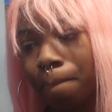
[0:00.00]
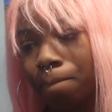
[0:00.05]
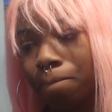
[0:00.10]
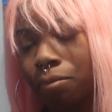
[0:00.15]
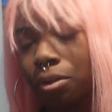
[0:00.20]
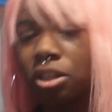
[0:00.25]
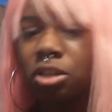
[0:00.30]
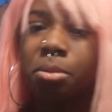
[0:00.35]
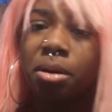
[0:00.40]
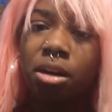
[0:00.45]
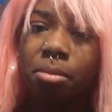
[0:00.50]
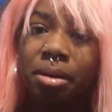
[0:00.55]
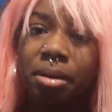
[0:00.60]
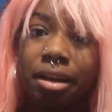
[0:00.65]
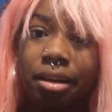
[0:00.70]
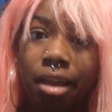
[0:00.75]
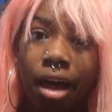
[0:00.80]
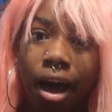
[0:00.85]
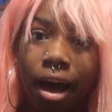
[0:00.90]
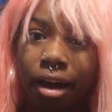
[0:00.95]
it's about to be
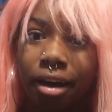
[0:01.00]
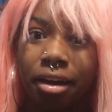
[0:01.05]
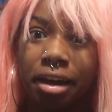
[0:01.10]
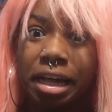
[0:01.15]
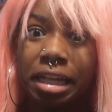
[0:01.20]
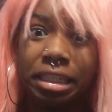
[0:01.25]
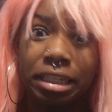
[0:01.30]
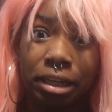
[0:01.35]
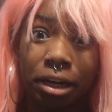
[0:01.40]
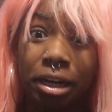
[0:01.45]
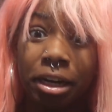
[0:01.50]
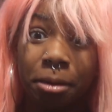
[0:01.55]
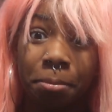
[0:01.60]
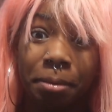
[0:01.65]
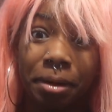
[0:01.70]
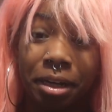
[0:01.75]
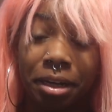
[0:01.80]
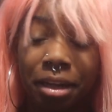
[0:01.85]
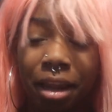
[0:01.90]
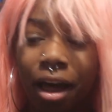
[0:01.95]
a lot. It's gonna
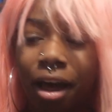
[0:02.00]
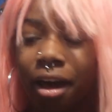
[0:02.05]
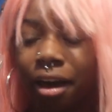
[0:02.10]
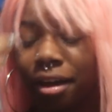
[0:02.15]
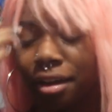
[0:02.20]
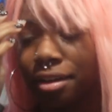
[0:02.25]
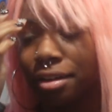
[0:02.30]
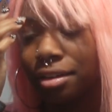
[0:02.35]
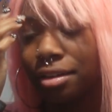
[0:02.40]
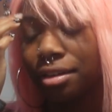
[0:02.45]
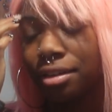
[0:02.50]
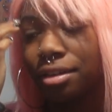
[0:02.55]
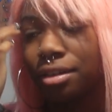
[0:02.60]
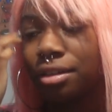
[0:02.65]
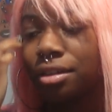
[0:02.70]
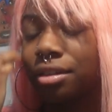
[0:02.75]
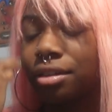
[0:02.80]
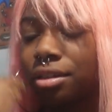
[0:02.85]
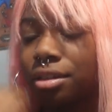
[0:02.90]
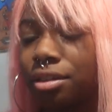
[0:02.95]
be a lot.
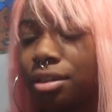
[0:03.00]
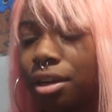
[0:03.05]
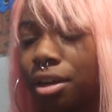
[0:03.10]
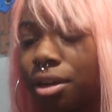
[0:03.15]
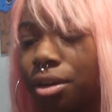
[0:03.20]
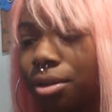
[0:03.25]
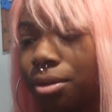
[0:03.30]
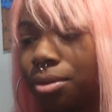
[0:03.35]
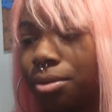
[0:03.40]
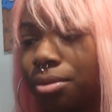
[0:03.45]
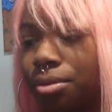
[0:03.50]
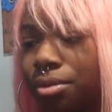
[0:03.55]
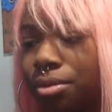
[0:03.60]
So